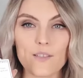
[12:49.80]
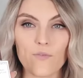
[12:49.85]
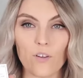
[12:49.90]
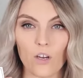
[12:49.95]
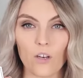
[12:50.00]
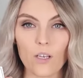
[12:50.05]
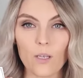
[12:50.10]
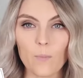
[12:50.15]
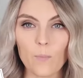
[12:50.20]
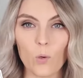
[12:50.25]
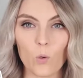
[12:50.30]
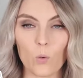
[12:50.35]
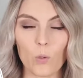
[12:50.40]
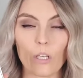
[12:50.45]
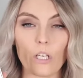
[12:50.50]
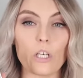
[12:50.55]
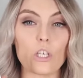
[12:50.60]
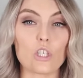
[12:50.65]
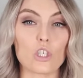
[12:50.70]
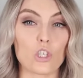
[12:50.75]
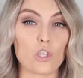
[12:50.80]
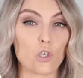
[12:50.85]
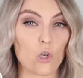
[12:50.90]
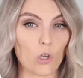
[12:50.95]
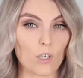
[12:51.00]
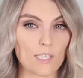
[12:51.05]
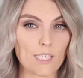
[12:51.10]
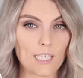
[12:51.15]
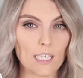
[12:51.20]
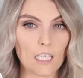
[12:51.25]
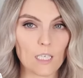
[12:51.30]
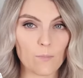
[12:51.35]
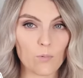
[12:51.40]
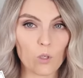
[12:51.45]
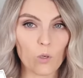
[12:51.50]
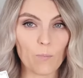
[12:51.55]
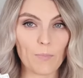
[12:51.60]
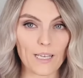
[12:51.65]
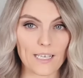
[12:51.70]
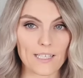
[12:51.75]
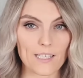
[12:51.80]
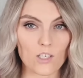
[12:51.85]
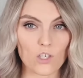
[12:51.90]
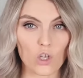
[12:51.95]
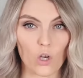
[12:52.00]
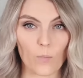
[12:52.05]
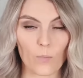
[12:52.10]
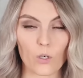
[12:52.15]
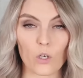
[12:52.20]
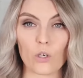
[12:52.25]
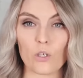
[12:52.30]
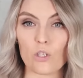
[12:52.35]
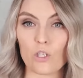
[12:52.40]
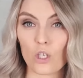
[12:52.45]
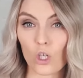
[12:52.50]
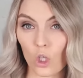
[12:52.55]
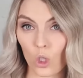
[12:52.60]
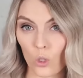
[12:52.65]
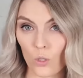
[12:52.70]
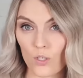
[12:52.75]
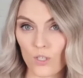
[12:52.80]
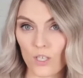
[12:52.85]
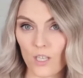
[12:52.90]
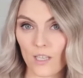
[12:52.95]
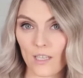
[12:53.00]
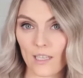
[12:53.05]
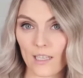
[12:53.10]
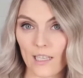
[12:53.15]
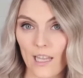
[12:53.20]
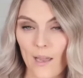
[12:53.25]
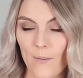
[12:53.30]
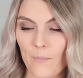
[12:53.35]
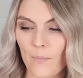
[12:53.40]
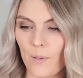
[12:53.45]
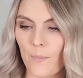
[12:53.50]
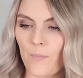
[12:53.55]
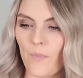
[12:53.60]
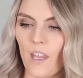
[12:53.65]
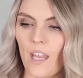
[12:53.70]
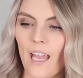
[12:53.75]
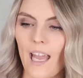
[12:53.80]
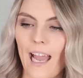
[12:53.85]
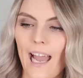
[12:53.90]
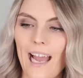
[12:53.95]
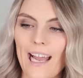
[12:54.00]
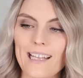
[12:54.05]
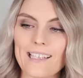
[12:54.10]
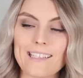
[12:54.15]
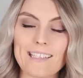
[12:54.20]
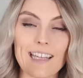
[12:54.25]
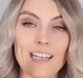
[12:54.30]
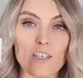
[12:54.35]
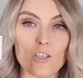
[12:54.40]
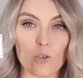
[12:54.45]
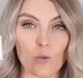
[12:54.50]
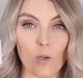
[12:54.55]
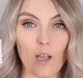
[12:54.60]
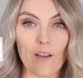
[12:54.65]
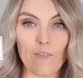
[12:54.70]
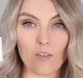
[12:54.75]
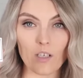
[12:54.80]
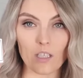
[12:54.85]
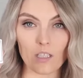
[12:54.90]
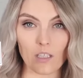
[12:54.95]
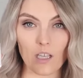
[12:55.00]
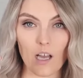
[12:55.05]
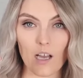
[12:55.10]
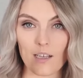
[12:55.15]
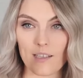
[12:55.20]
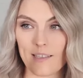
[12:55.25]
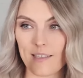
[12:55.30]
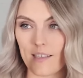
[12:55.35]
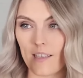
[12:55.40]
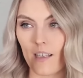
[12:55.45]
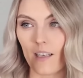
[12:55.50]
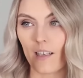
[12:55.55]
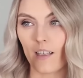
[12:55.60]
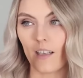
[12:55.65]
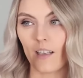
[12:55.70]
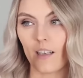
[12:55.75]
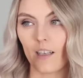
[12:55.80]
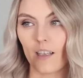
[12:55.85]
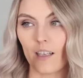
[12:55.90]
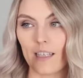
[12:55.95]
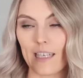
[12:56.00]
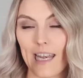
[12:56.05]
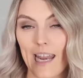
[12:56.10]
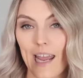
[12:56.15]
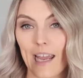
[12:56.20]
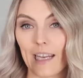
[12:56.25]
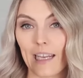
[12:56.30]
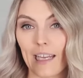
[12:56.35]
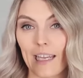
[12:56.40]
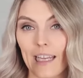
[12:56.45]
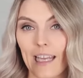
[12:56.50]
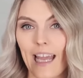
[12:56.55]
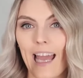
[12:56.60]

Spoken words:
very important not to keep your base and top coats close to the lamp, as they do have a glass neck.